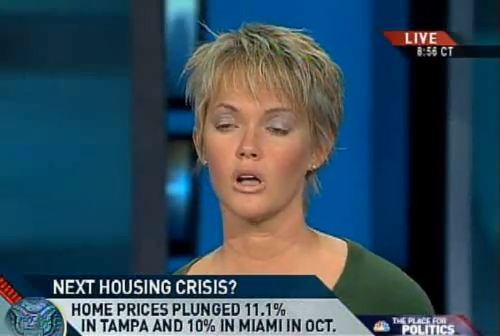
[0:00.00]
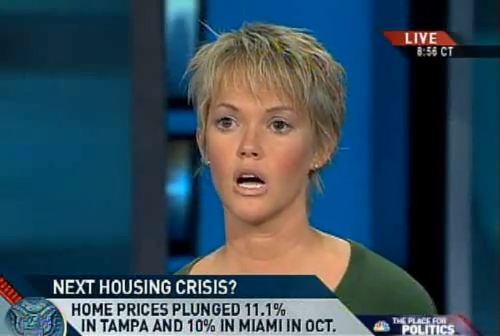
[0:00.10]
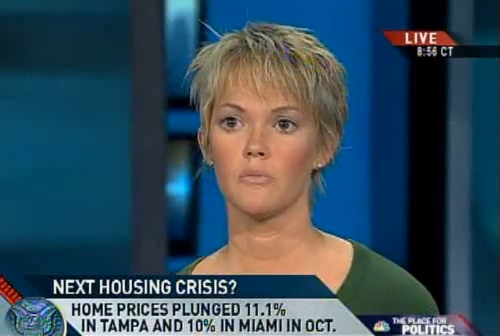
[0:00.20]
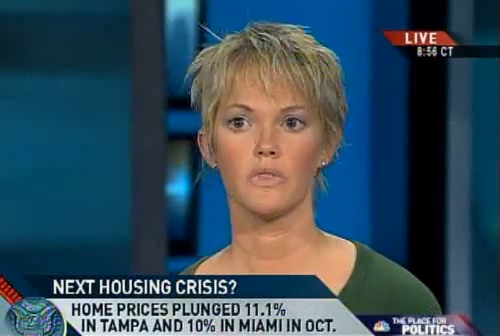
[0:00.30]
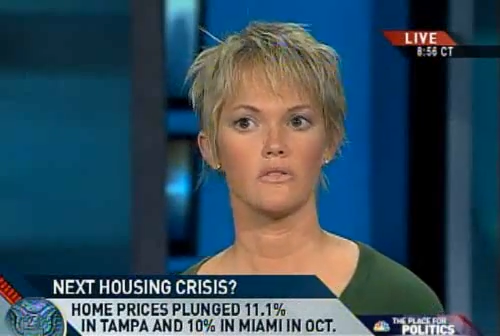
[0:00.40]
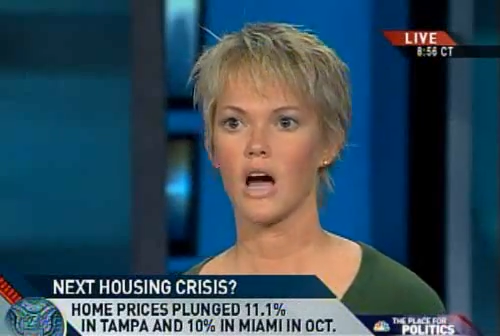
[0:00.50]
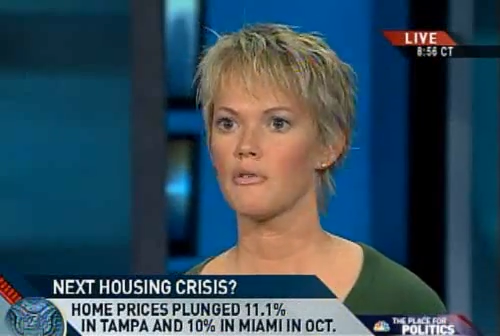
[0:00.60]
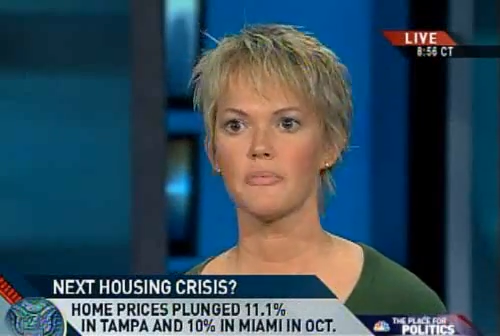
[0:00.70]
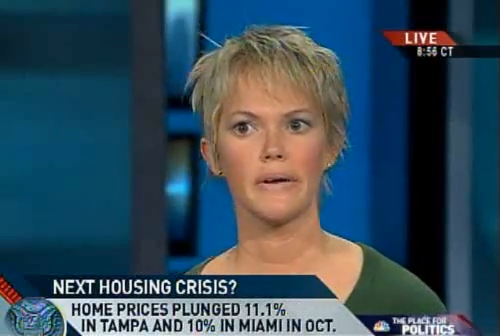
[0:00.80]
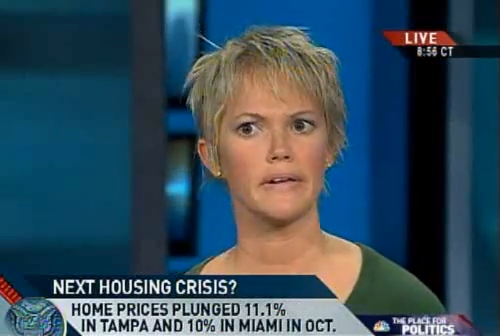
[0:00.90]
They're not
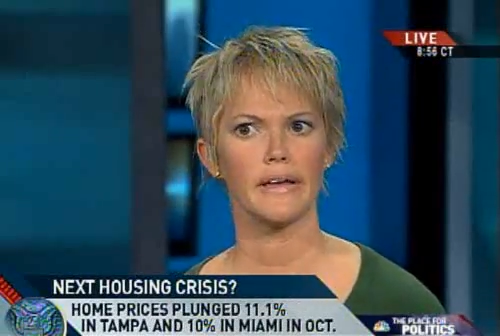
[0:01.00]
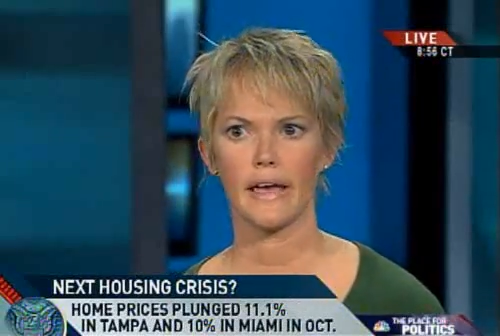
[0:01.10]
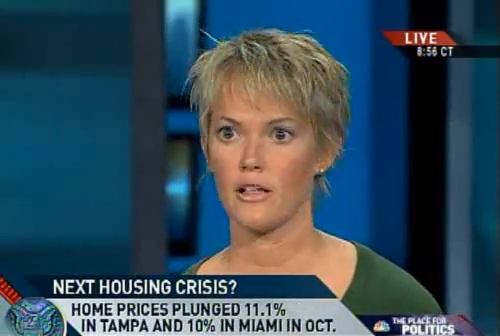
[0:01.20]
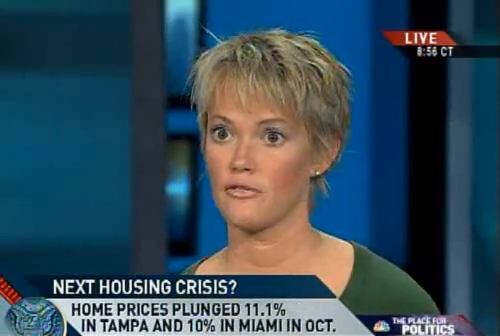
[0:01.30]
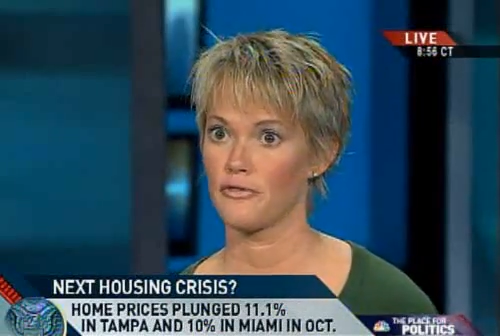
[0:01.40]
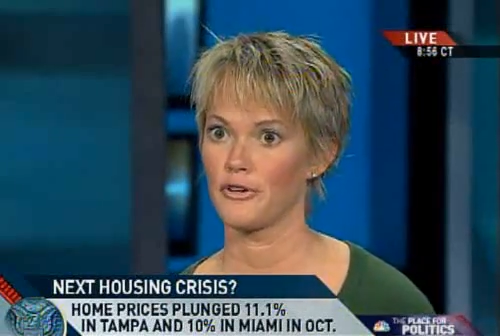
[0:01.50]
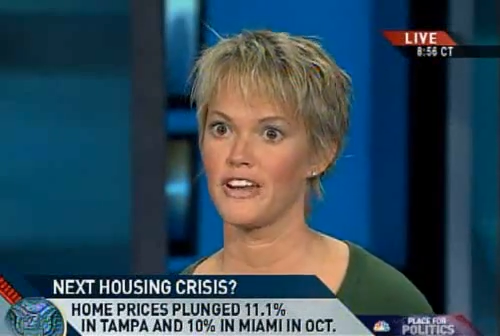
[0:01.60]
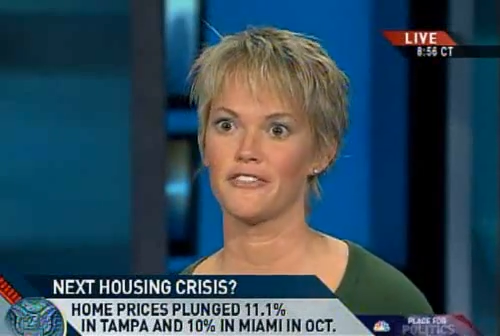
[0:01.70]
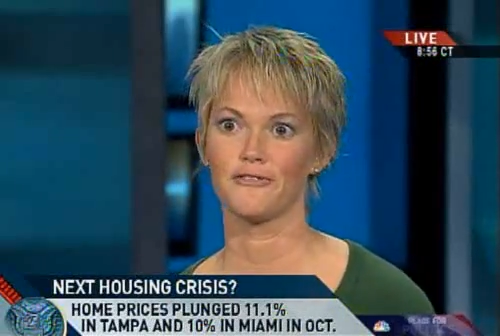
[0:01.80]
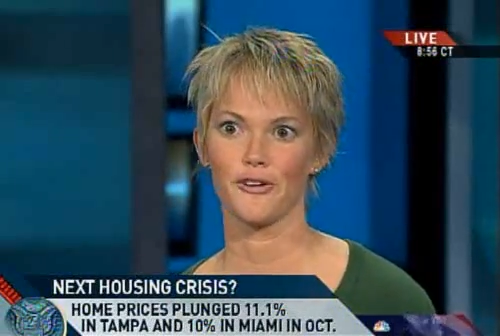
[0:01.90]
rebounding in
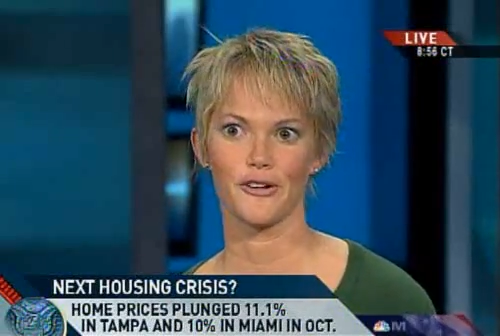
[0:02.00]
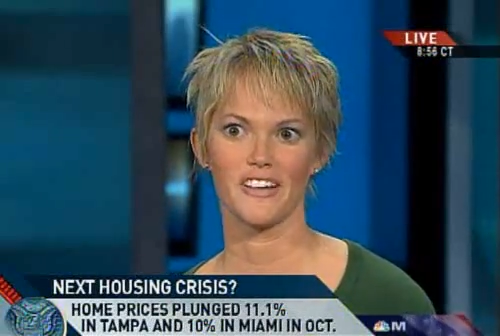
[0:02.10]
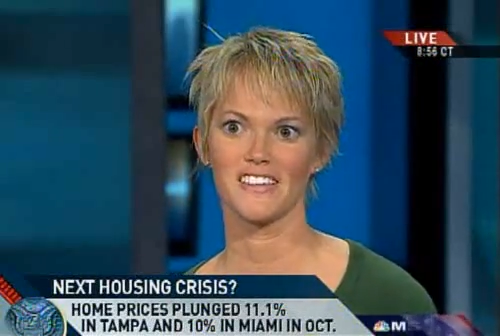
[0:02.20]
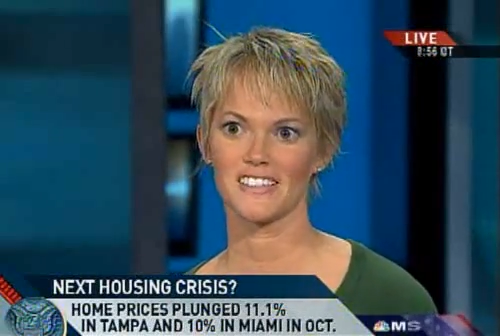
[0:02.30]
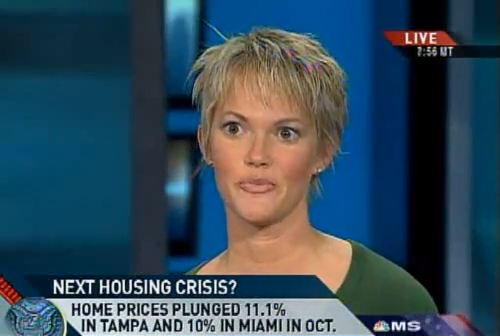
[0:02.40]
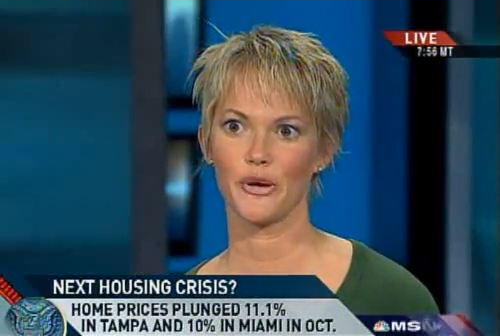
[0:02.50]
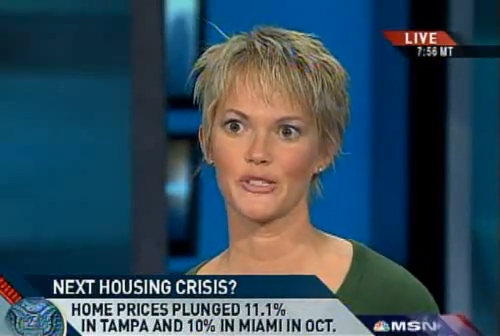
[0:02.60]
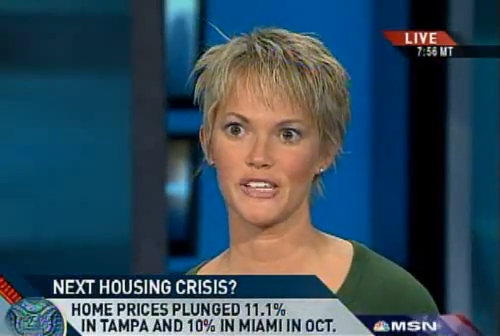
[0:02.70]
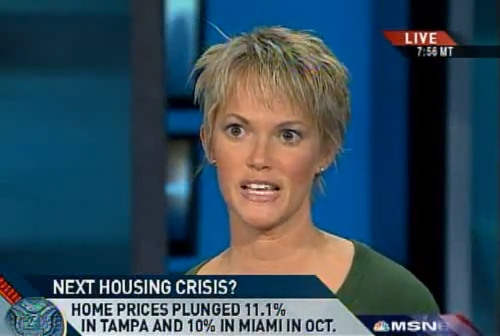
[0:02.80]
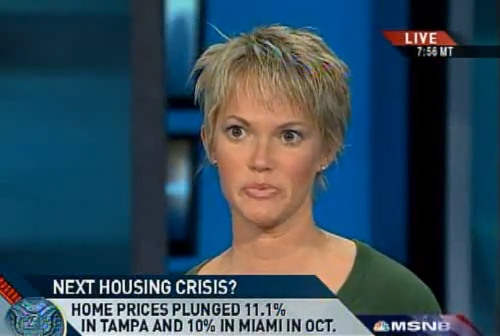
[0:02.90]
California, Florida, the Sun Belt
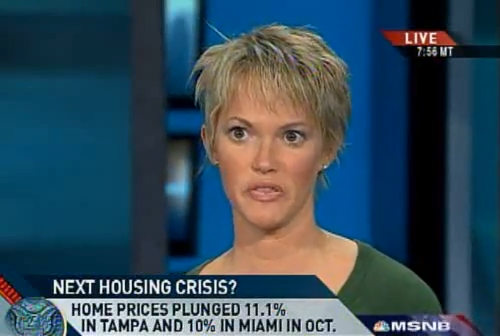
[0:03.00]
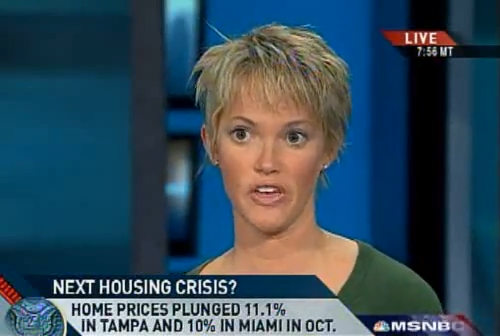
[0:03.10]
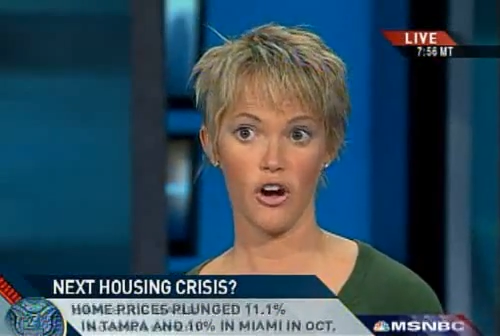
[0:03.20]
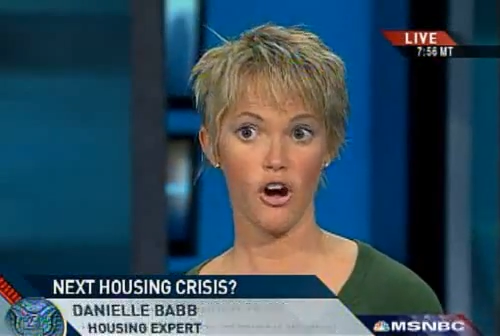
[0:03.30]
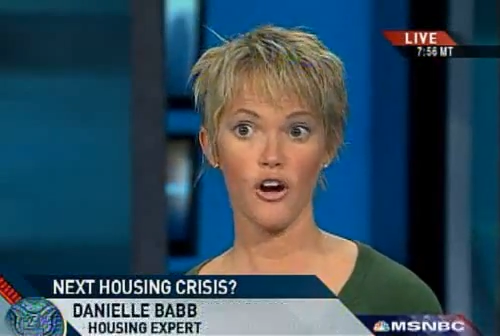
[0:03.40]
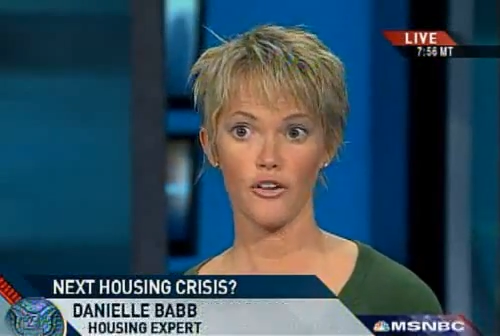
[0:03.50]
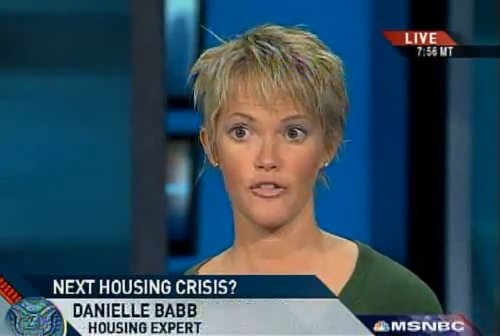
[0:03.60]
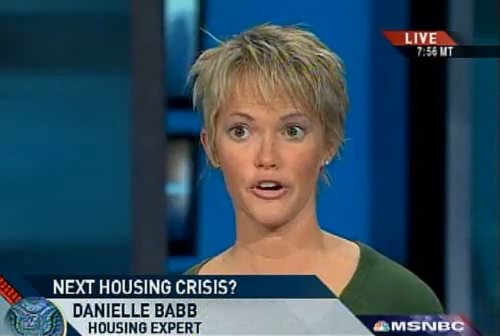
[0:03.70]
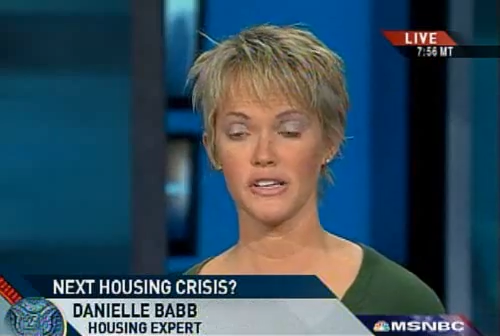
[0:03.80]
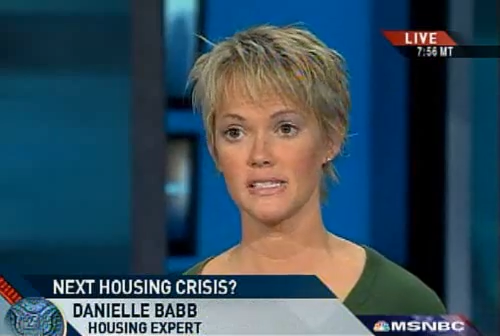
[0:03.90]
states, but they are
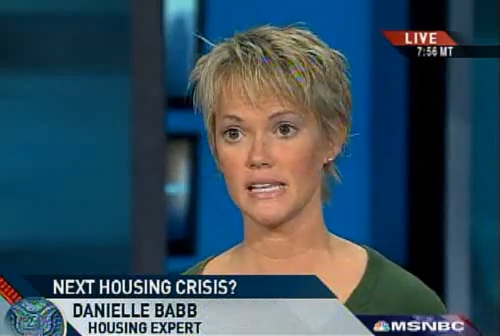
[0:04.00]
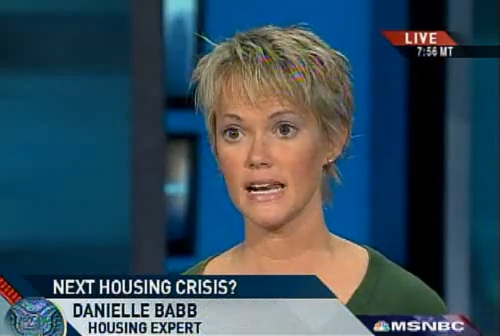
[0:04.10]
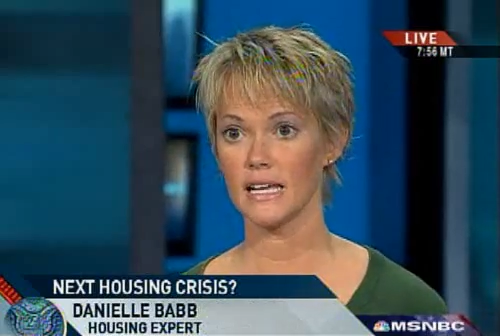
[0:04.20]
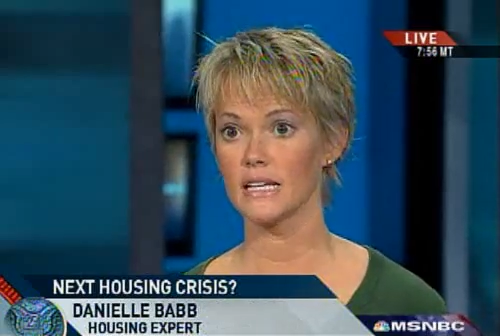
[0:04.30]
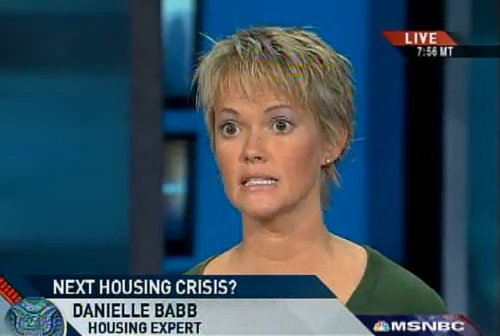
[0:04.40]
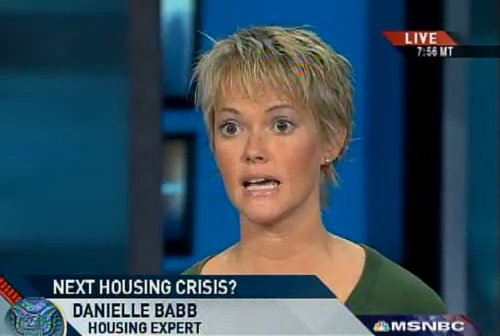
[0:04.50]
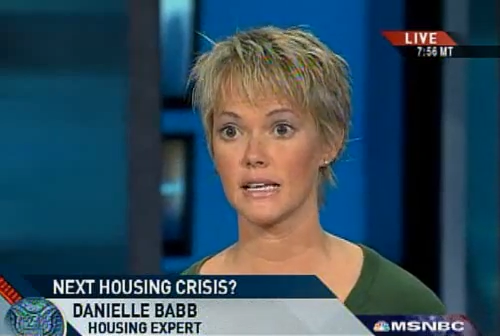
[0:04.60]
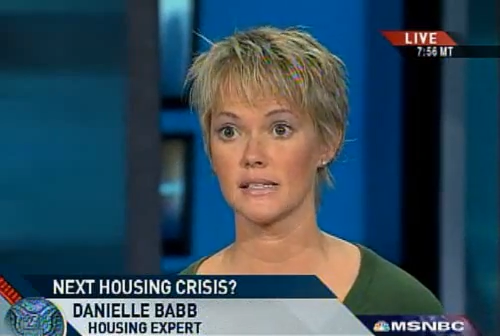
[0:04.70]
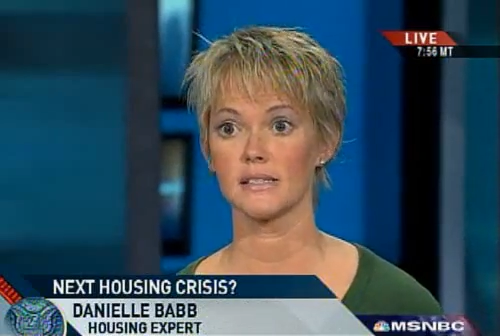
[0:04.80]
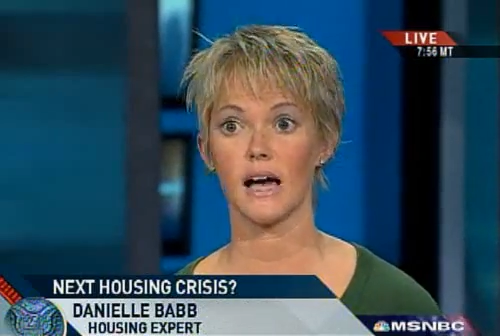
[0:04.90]
very steady in Texas,